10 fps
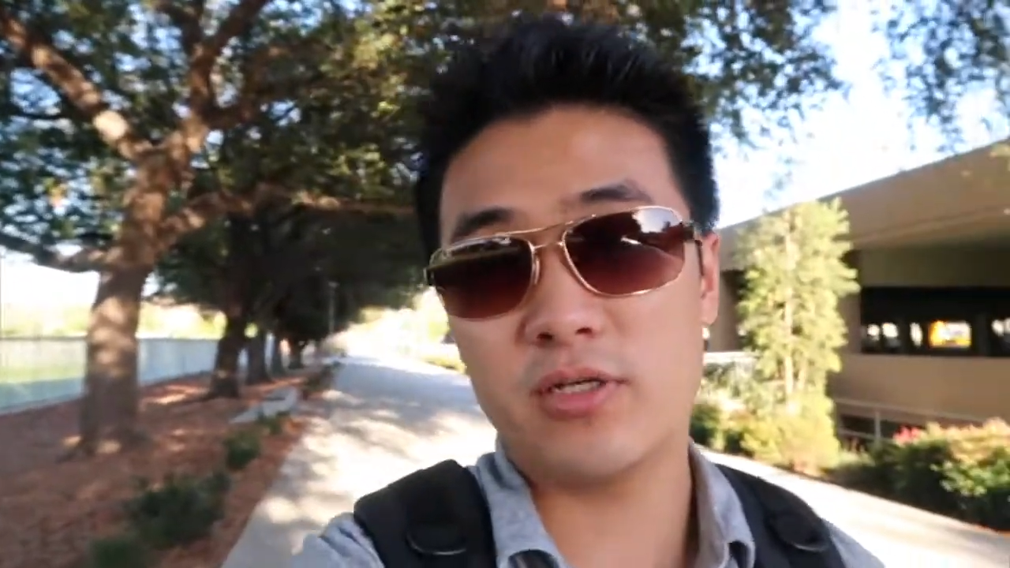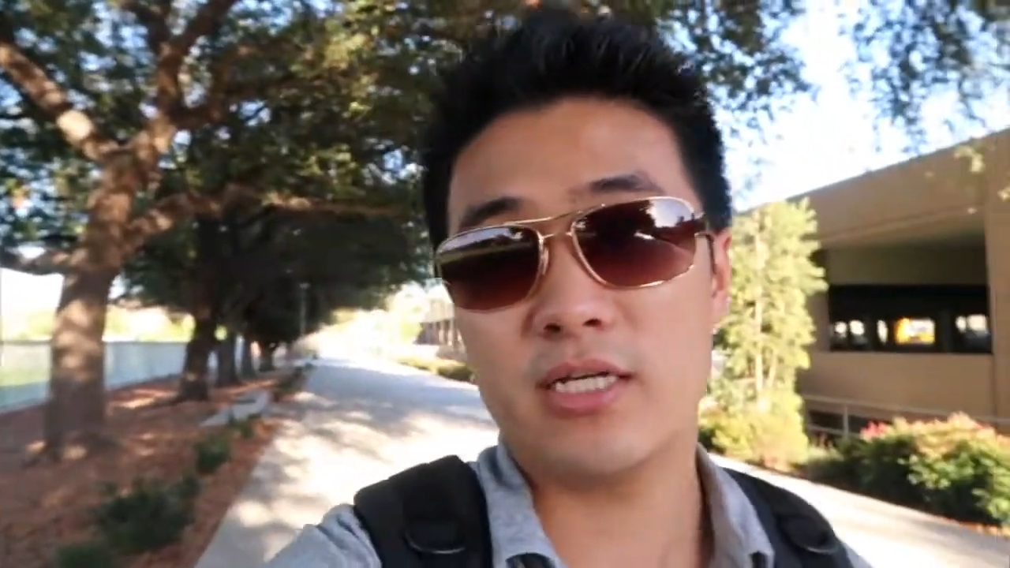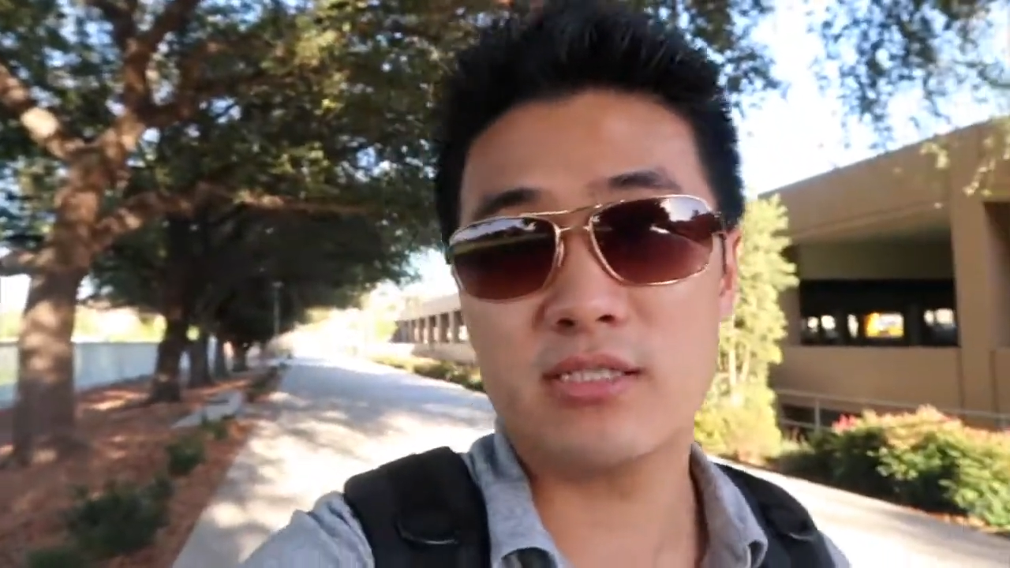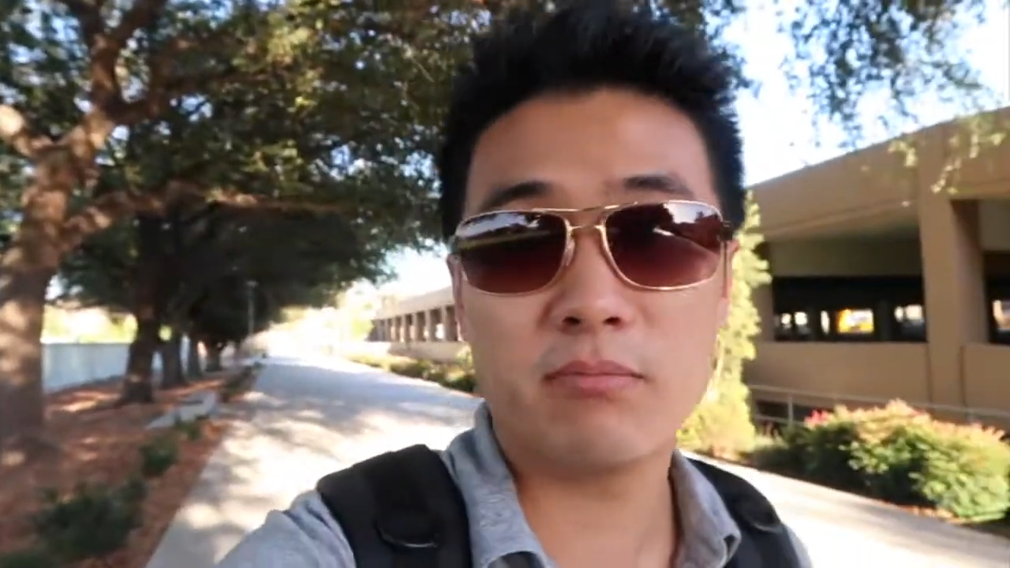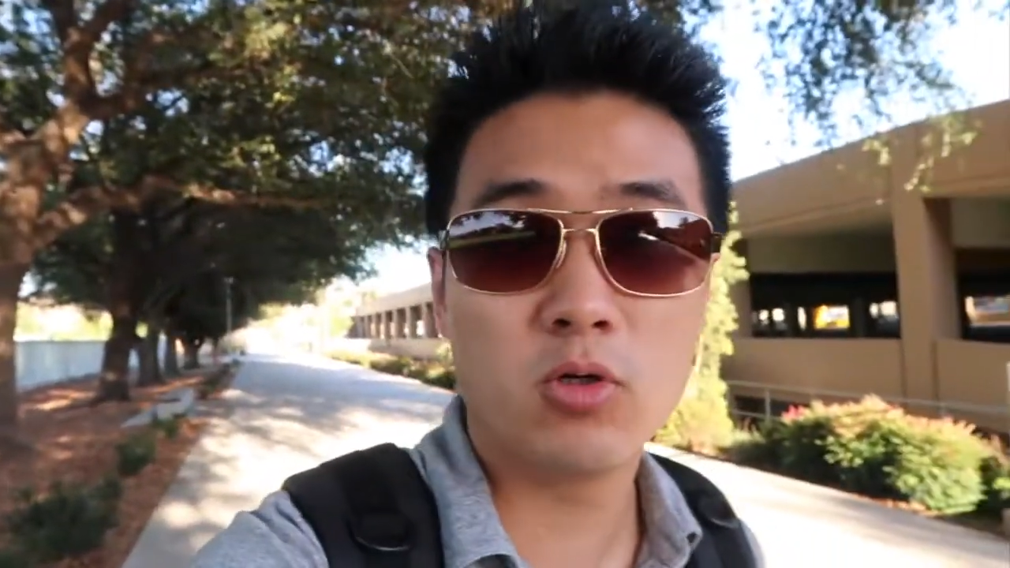
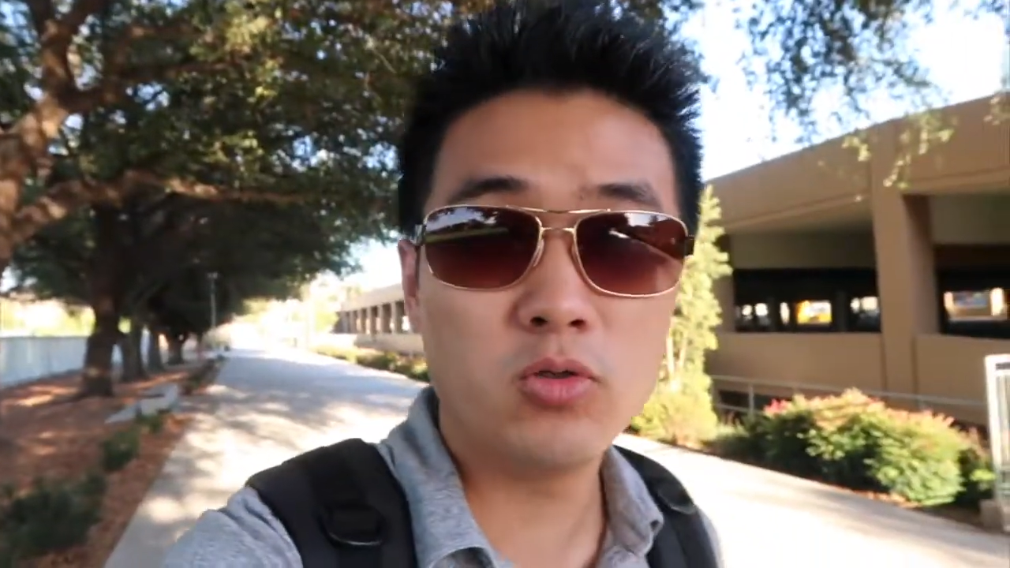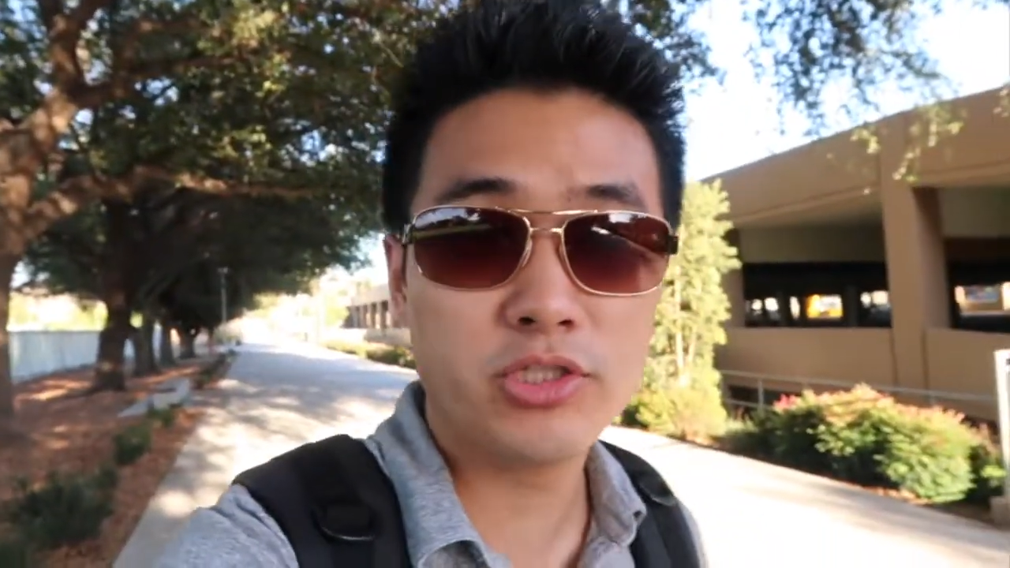guys some cool